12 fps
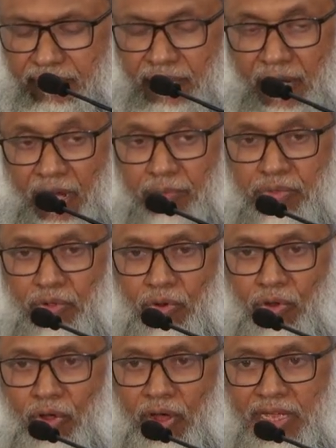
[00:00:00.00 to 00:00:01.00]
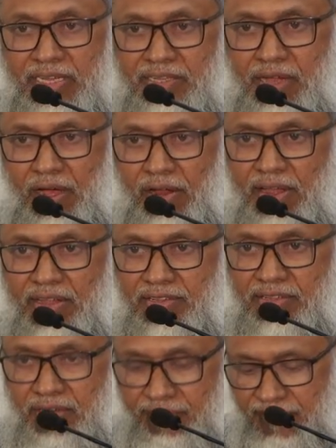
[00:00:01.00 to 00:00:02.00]
Abdullah, he is Allah's
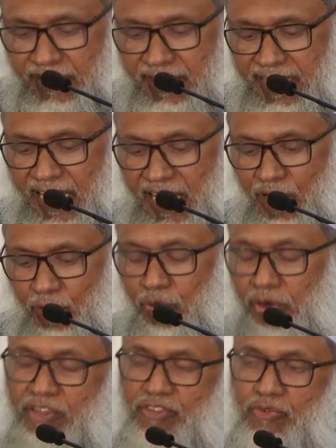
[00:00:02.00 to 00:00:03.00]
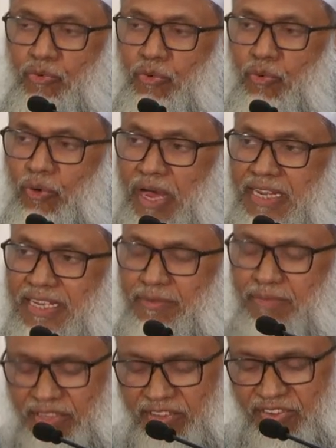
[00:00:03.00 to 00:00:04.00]
servant, wa Rasuluhu, and his
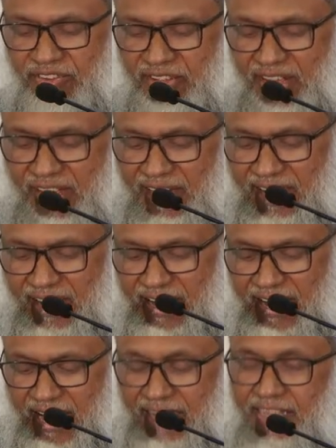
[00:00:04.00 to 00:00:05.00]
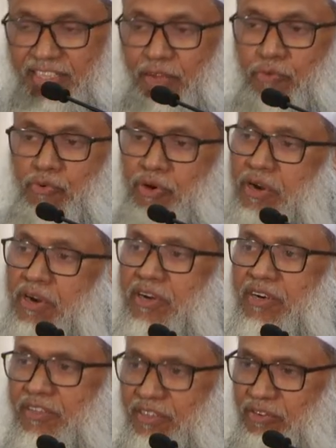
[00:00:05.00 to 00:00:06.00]
messenger. And he's the
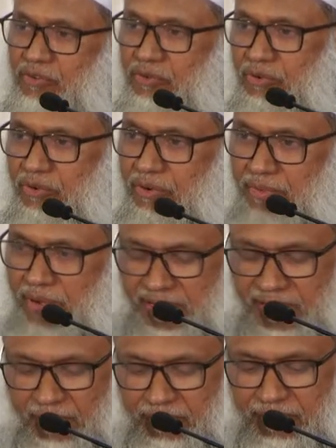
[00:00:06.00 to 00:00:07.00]
words to Maryam.